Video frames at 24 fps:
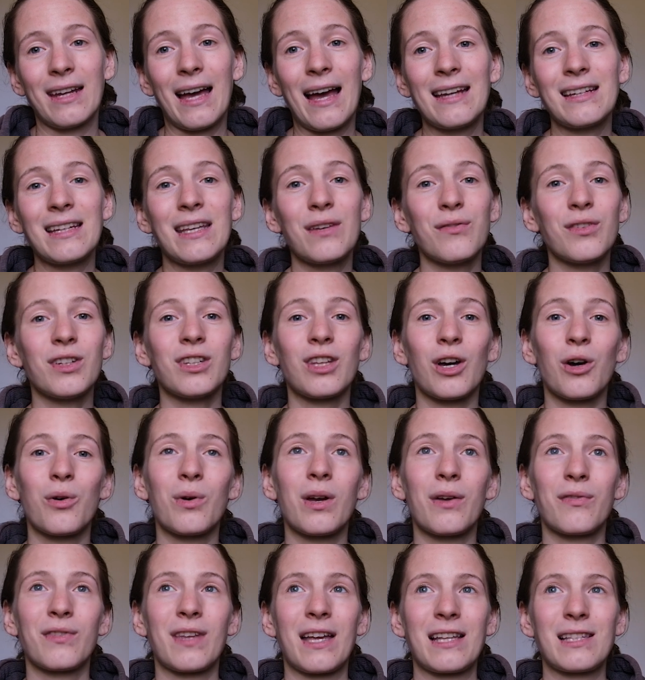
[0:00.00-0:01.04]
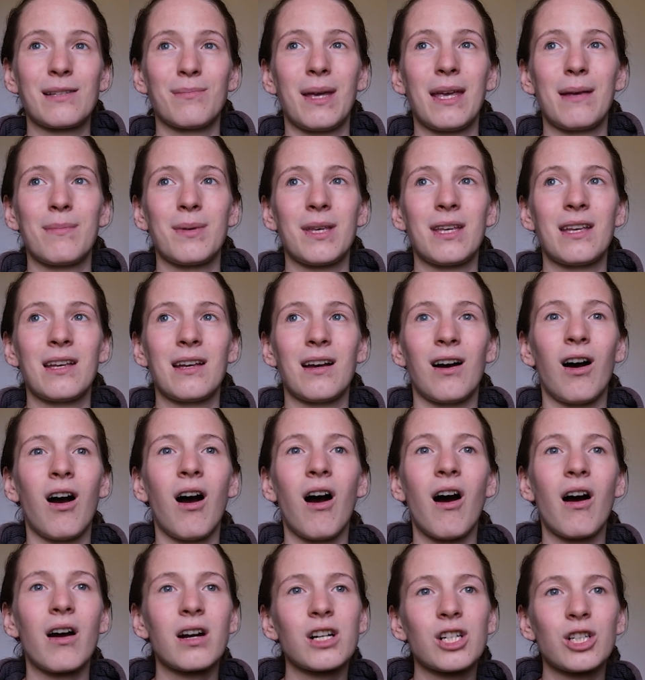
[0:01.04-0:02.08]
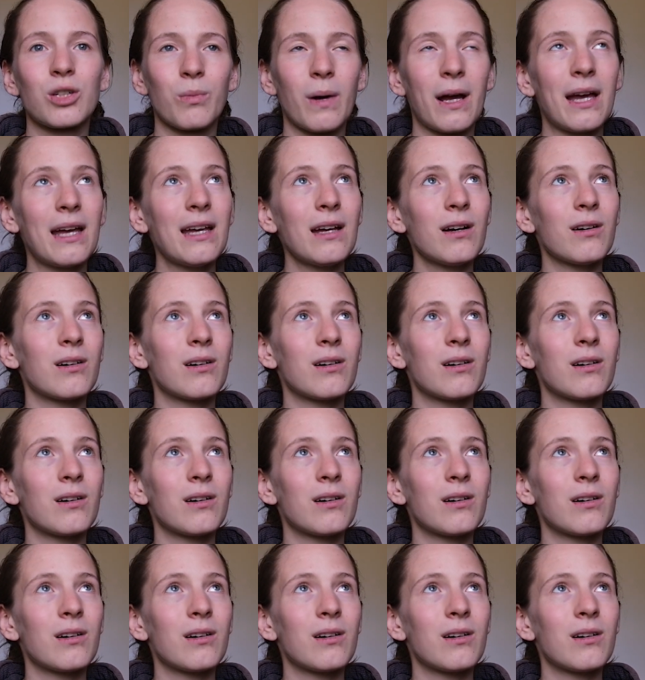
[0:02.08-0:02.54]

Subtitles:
And even though if that's maybe a harsh way,